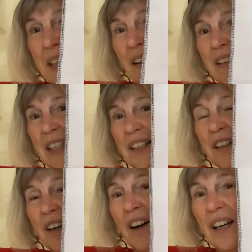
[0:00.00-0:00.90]
down
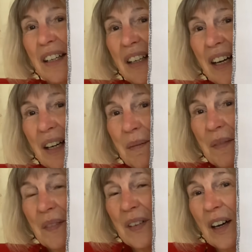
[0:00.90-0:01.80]
here on
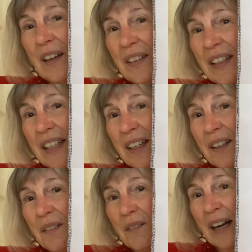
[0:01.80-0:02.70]
the
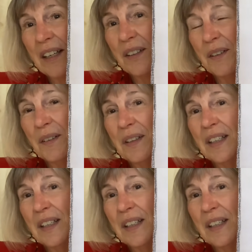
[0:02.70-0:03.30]
raccoon.